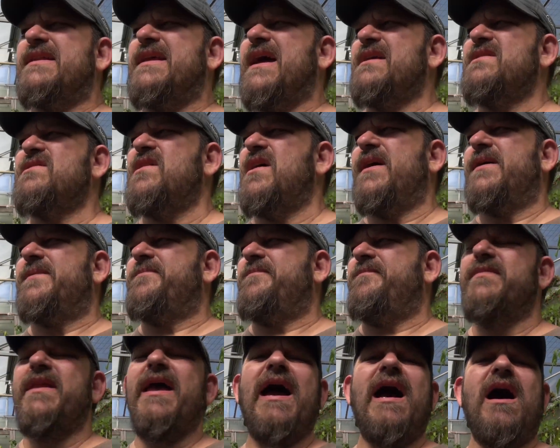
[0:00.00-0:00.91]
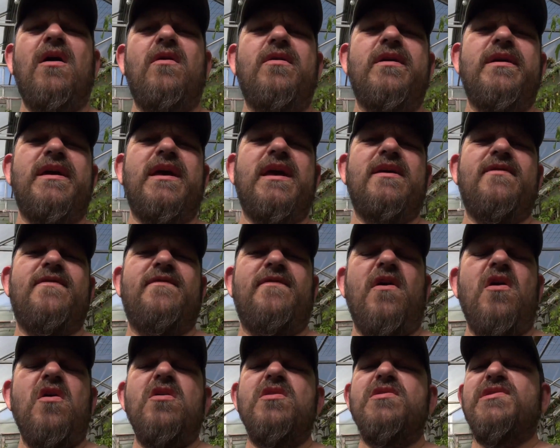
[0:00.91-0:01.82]
That's it. Now, as
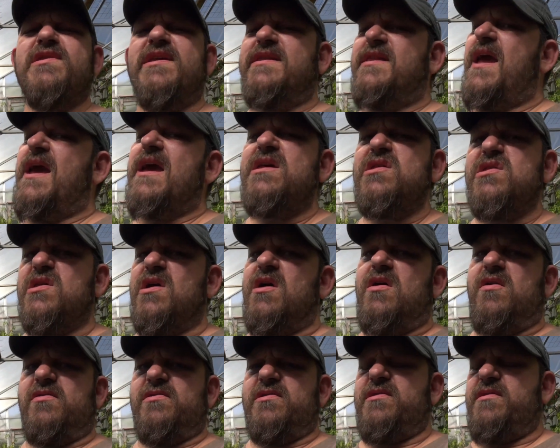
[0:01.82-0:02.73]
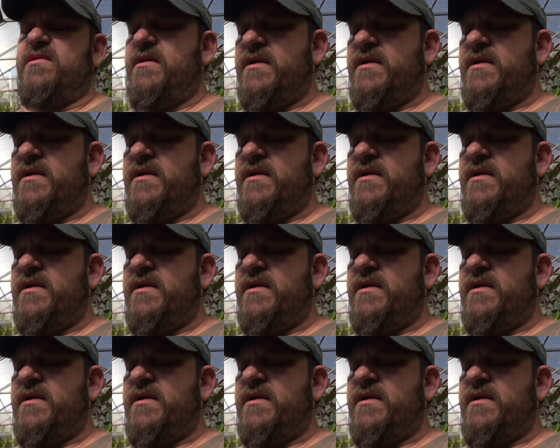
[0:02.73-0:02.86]
far as the taste goes,